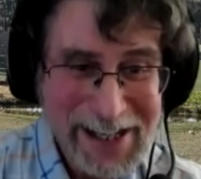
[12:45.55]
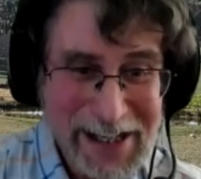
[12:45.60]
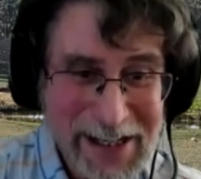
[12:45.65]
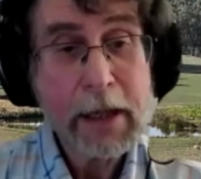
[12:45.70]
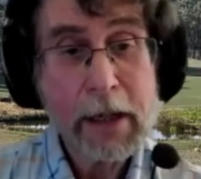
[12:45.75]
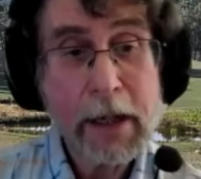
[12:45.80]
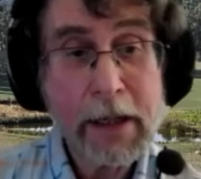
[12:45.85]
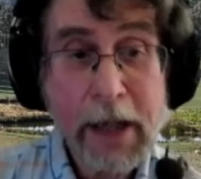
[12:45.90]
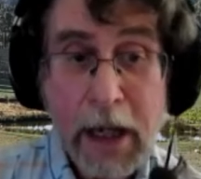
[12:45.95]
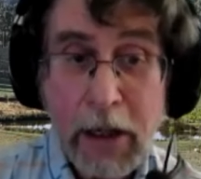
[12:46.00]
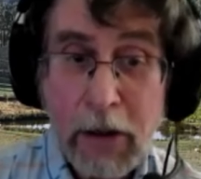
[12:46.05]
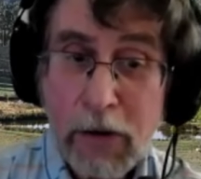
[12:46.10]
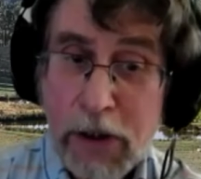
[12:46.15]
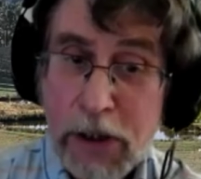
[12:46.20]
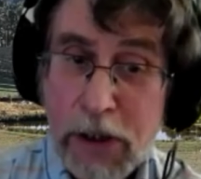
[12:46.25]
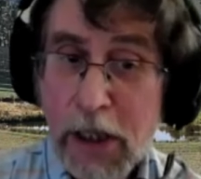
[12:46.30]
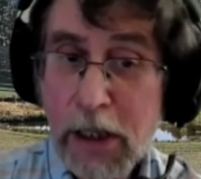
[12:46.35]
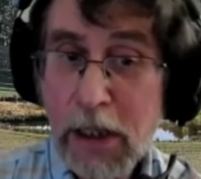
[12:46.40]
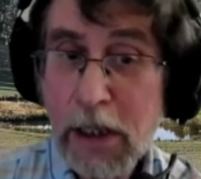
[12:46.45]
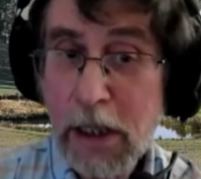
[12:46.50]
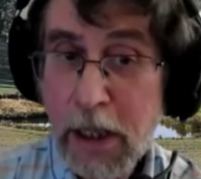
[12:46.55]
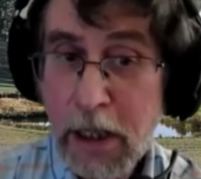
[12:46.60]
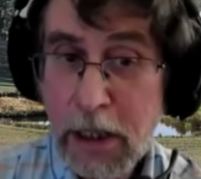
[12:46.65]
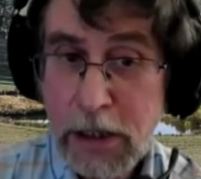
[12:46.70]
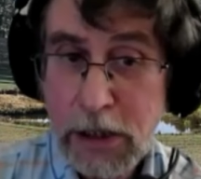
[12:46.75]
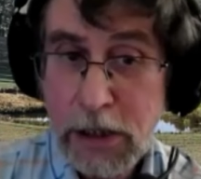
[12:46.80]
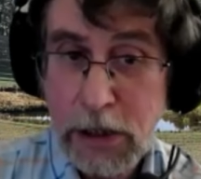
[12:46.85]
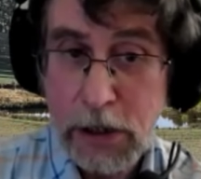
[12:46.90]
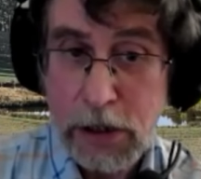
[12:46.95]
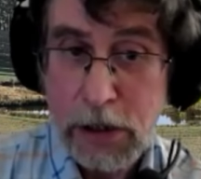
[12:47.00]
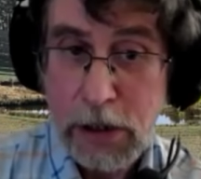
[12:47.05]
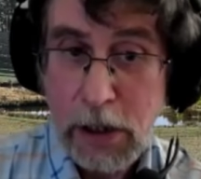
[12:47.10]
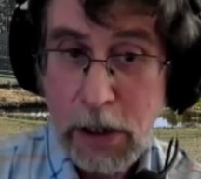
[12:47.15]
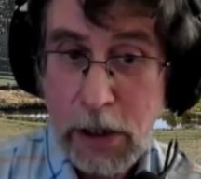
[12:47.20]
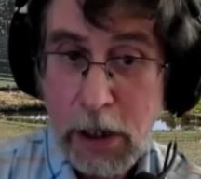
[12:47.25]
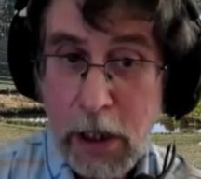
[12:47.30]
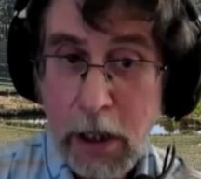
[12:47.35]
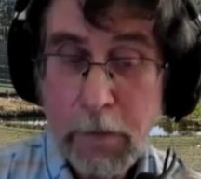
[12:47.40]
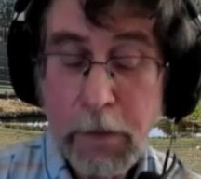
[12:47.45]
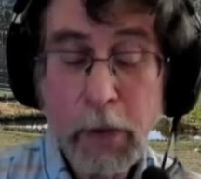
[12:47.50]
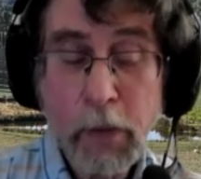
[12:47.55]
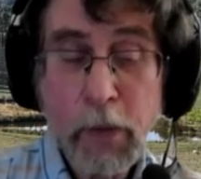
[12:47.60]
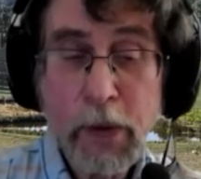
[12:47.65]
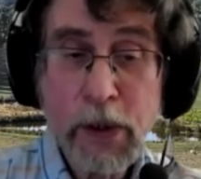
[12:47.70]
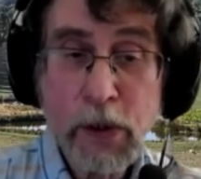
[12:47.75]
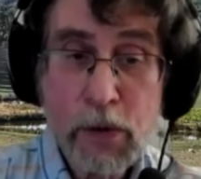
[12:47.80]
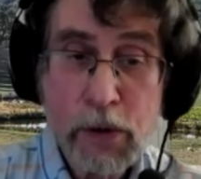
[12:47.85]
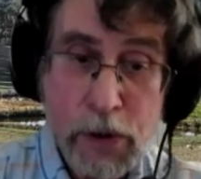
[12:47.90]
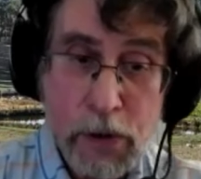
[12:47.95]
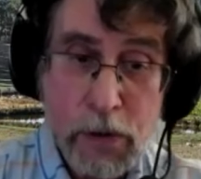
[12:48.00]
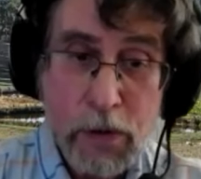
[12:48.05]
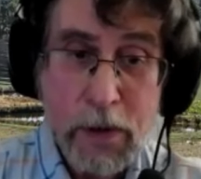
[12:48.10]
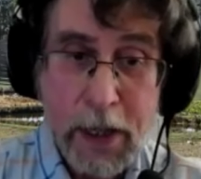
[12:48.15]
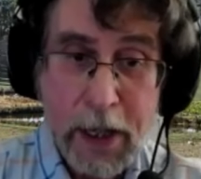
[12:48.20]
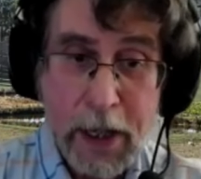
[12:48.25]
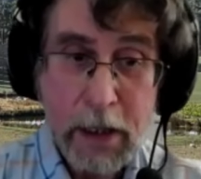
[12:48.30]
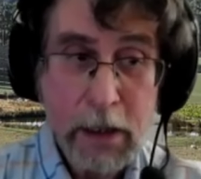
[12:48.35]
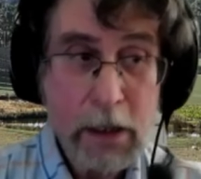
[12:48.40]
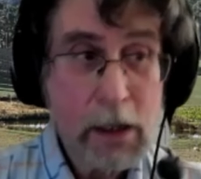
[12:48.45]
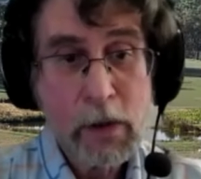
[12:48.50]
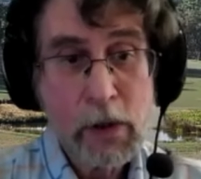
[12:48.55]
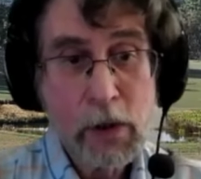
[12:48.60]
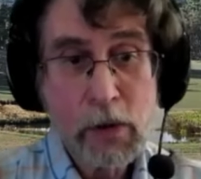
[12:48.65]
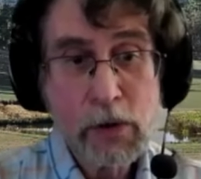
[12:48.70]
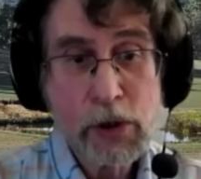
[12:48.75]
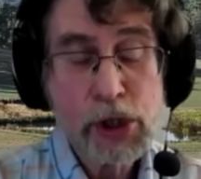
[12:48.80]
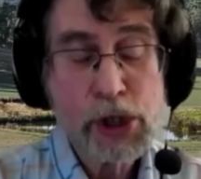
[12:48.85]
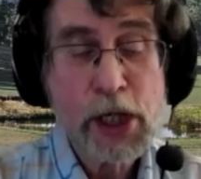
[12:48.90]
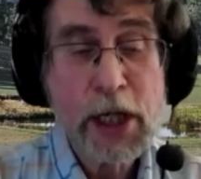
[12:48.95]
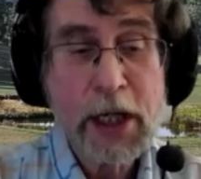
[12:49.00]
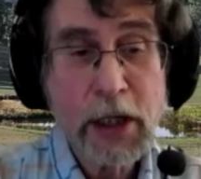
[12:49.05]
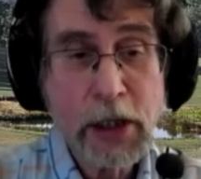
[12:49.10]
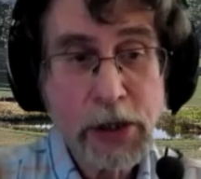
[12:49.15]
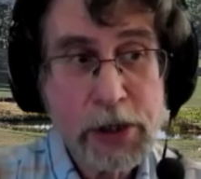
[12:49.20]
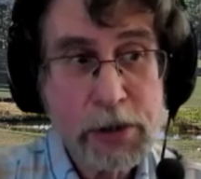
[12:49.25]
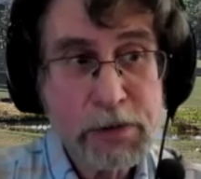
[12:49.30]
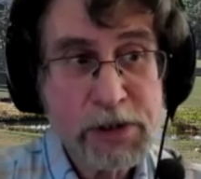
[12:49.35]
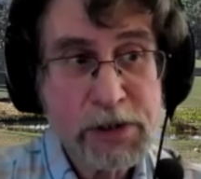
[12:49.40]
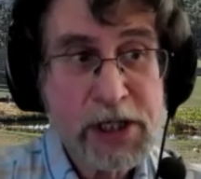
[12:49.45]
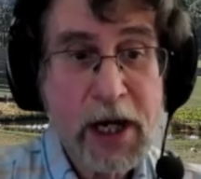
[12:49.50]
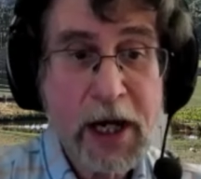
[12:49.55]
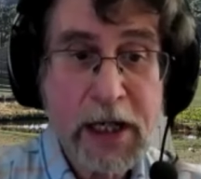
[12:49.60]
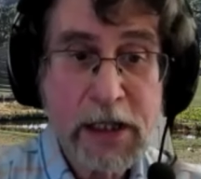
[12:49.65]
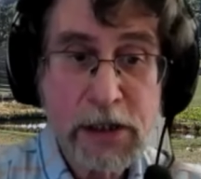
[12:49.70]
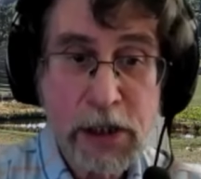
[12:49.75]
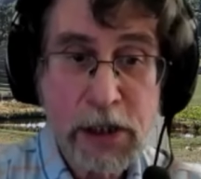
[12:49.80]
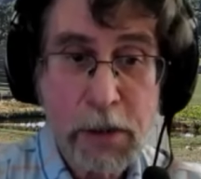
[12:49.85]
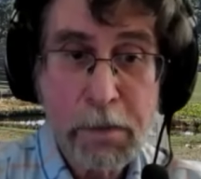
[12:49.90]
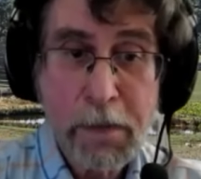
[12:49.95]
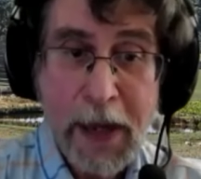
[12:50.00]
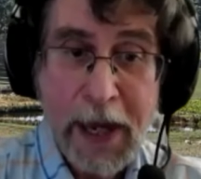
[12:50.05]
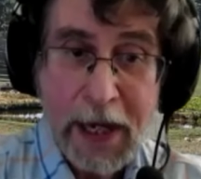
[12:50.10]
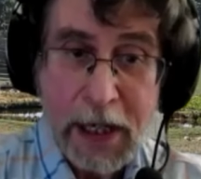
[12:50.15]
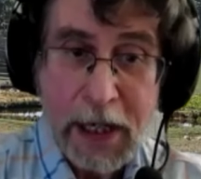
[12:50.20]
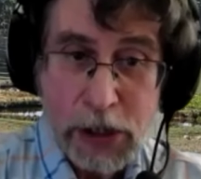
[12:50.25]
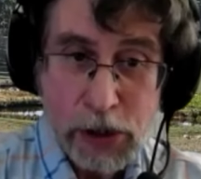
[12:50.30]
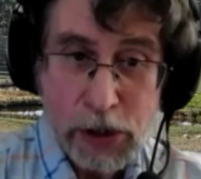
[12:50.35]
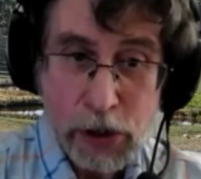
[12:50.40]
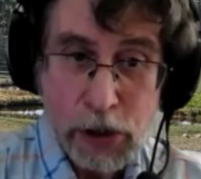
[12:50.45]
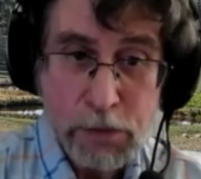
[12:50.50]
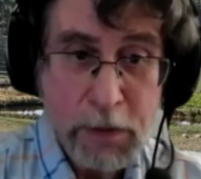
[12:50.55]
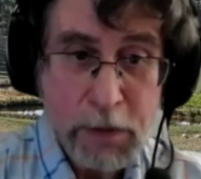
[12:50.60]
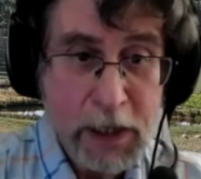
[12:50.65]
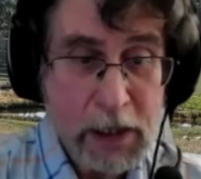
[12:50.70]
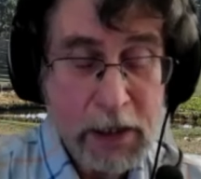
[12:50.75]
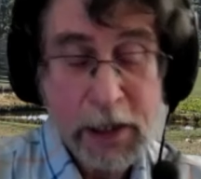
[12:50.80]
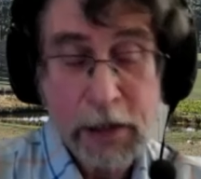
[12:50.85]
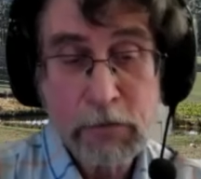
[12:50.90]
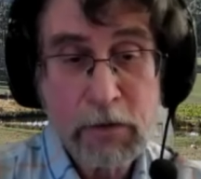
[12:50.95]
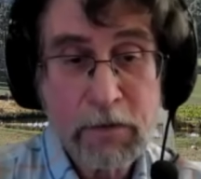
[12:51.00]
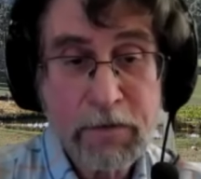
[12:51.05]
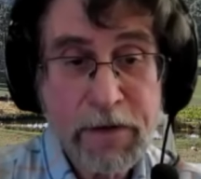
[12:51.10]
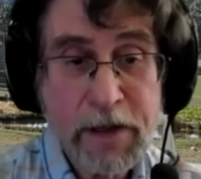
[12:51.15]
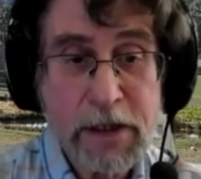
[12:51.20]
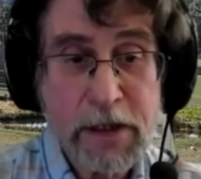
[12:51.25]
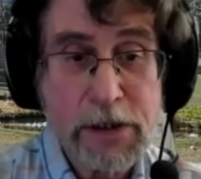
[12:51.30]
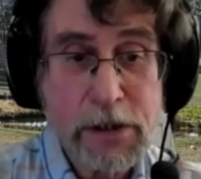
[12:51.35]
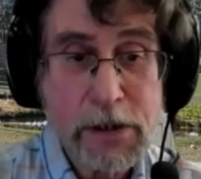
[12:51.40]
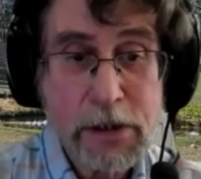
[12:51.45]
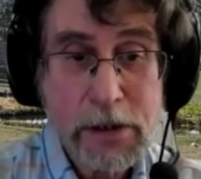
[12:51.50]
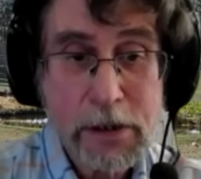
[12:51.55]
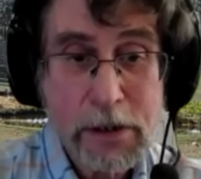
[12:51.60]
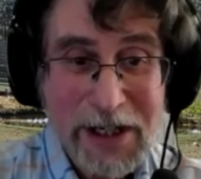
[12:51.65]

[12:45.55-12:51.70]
And not only taking guesses, but when you do that, you change the size of the pastures by electric fence.